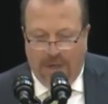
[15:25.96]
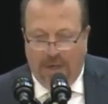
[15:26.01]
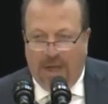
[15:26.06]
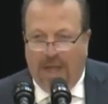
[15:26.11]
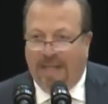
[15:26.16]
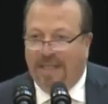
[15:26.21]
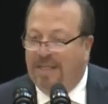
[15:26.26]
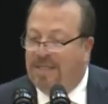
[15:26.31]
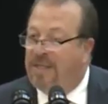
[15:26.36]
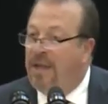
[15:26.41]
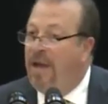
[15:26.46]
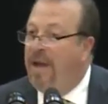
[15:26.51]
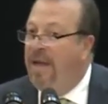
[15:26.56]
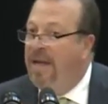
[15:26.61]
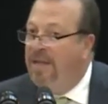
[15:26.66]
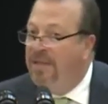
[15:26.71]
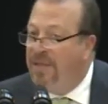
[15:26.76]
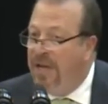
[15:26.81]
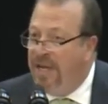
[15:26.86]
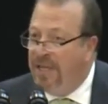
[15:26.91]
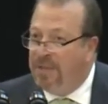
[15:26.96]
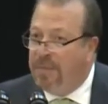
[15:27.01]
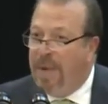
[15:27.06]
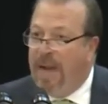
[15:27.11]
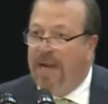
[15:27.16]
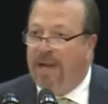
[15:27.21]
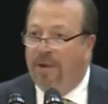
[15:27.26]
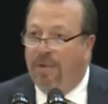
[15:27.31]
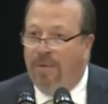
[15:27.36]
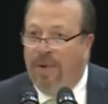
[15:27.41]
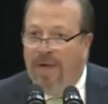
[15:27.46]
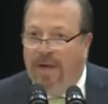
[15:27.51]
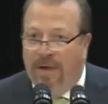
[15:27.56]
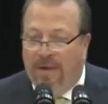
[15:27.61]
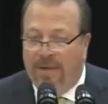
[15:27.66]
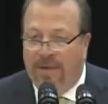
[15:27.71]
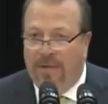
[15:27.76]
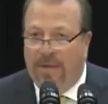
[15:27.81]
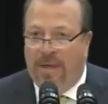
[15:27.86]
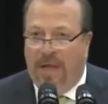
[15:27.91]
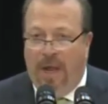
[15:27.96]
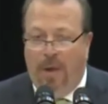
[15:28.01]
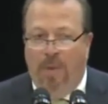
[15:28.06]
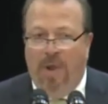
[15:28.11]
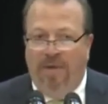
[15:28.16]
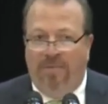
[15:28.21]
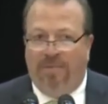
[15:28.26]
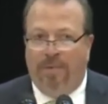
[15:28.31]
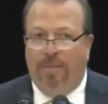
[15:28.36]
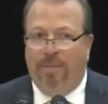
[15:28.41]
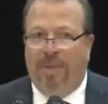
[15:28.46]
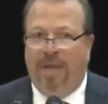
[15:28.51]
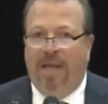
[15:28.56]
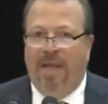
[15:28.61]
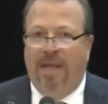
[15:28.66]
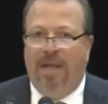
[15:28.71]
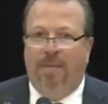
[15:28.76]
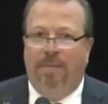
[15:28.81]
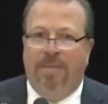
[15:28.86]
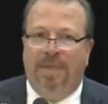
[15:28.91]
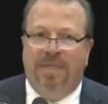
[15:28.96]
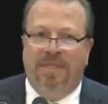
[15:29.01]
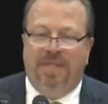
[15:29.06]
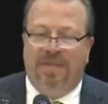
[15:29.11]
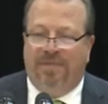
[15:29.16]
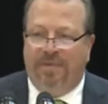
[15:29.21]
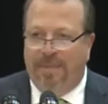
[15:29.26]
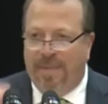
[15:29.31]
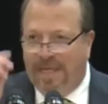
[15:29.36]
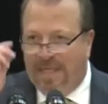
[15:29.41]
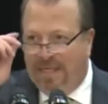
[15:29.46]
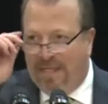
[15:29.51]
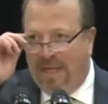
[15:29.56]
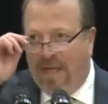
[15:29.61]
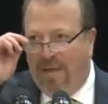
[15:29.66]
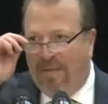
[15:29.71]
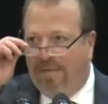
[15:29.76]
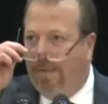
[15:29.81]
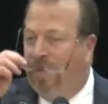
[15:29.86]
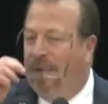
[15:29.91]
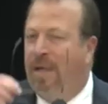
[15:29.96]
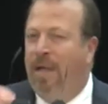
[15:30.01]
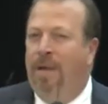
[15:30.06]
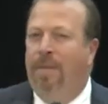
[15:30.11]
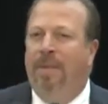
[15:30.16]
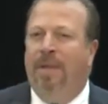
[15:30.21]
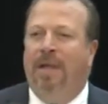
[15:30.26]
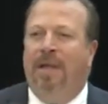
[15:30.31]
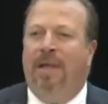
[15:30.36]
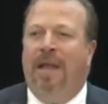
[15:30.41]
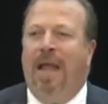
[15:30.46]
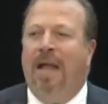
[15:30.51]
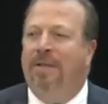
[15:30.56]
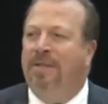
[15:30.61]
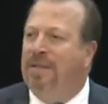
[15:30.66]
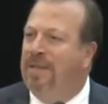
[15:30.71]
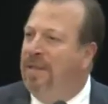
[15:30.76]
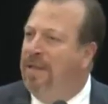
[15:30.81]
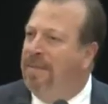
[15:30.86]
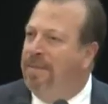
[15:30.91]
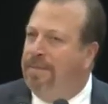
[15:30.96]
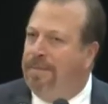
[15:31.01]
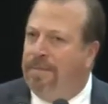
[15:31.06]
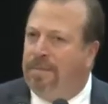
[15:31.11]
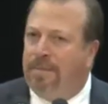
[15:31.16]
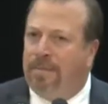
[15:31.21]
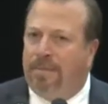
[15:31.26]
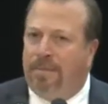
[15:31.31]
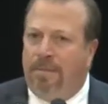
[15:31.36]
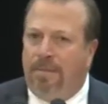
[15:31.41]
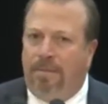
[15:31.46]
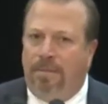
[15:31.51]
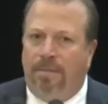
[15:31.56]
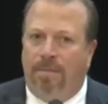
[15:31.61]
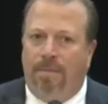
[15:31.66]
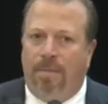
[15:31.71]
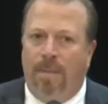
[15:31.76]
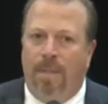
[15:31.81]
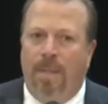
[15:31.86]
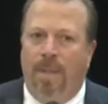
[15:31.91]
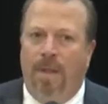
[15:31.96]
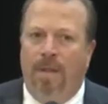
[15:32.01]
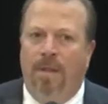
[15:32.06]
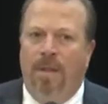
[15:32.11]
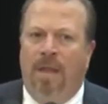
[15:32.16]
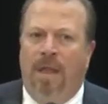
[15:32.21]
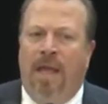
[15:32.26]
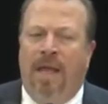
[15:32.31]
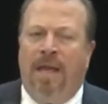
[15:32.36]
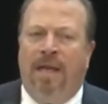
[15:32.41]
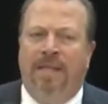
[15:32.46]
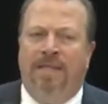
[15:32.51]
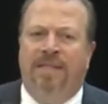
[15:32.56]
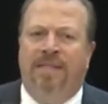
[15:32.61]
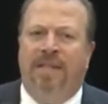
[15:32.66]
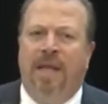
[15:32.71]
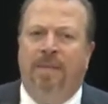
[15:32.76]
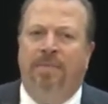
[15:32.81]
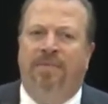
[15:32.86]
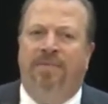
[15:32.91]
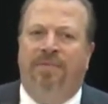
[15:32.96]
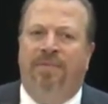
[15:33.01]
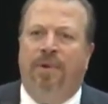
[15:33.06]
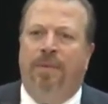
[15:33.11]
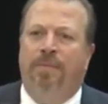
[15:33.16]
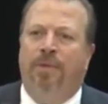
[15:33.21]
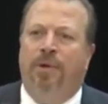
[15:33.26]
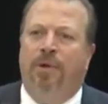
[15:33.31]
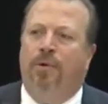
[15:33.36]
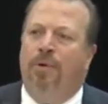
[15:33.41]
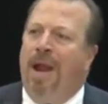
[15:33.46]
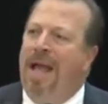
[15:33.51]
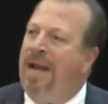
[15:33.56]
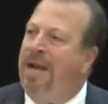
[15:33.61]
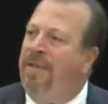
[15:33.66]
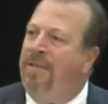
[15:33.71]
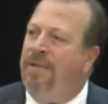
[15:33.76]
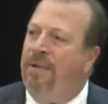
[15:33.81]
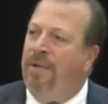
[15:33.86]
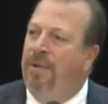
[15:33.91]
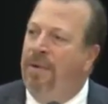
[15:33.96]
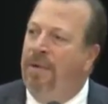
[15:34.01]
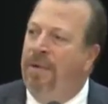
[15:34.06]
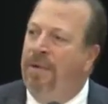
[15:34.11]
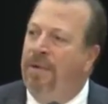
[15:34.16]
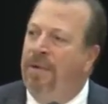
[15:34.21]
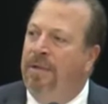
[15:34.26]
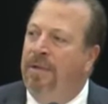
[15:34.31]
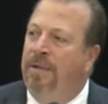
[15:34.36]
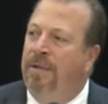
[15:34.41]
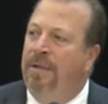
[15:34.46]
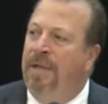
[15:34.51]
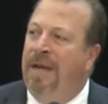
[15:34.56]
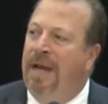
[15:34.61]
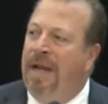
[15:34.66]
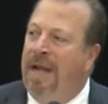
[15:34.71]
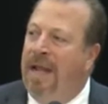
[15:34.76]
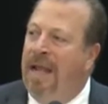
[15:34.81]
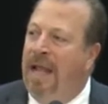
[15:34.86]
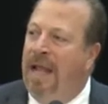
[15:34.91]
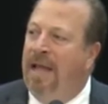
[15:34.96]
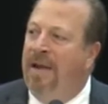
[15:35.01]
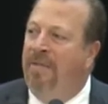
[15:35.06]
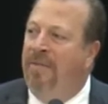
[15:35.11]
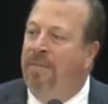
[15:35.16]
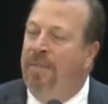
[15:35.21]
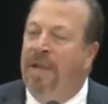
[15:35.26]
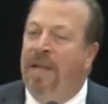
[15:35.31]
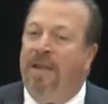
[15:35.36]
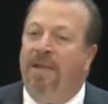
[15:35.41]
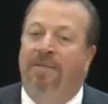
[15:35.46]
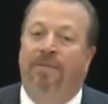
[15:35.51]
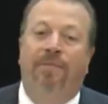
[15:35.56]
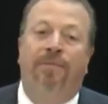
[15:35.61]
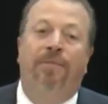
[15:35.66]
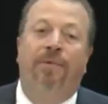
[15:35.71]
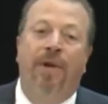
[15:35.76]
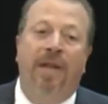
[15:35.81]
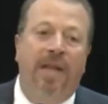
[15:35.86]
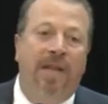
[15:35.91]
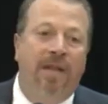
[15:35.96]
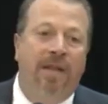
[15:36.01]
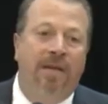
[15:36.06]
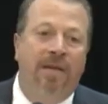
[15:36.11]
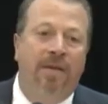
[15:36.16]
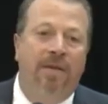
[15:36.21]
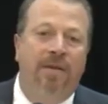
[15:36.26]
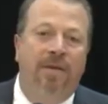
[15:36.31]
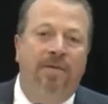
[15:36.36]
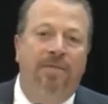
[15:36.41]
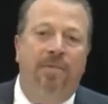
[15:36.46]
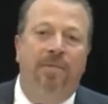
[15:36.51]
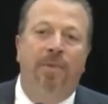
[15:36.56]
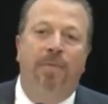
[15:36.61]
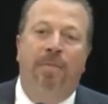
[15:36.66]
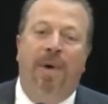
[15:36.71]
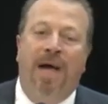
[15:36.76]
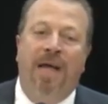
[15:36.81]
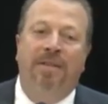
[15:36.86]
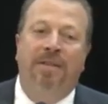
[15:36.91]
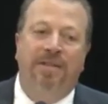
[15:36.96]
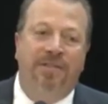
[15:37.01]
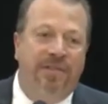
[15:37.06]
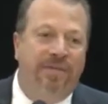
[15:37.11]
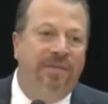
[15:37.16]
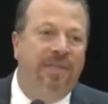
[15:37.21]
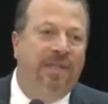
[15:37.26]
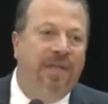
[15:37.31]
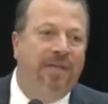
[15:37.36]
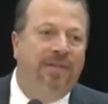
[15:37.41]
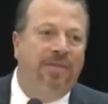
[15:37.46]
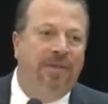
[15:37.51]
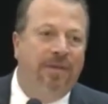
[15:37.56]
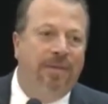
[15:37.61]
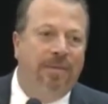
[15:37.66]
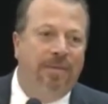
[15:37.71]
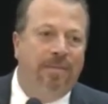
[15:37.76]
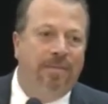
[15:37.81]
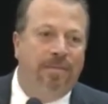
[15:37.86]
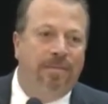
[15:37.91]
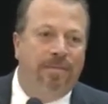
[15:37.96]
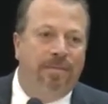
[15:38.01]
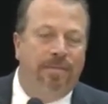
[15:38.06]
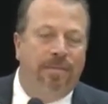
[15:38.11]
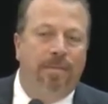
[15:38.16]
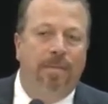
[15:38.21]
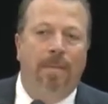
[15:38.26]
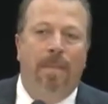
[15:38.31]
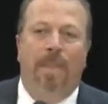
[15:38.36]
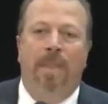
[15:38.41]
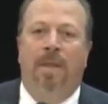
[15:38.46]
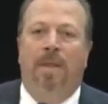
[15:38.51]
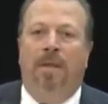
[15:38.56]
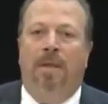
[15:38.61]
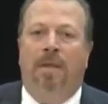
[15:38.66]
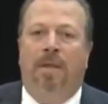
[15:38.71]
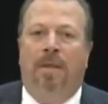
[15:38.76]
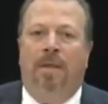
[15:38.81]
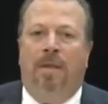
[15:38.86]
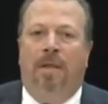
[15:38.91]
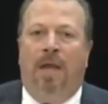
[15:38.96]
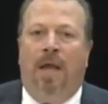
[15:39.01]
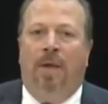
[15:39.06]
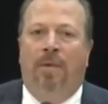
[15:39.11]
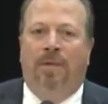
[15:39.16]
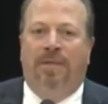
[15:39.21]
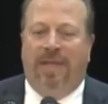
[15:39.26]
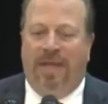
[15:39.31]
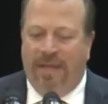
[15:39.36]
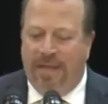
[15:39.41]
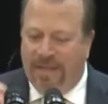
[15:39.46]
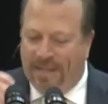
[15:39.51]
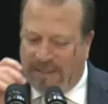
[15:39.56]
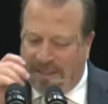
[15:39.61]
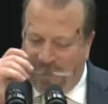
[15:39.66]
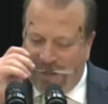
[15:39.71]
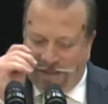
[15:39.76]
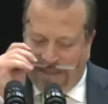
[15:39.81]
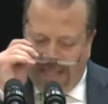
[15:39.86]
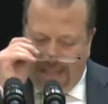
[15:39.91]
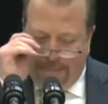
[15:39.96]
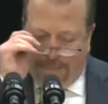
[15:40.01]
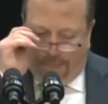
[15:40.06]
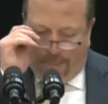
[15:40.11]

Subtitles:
I decided to change my career. I went from being in business for myself to becoming a counselor. And it stemmed from the gratitude that I had of being free from the bondage of addiction. I will tell you, since that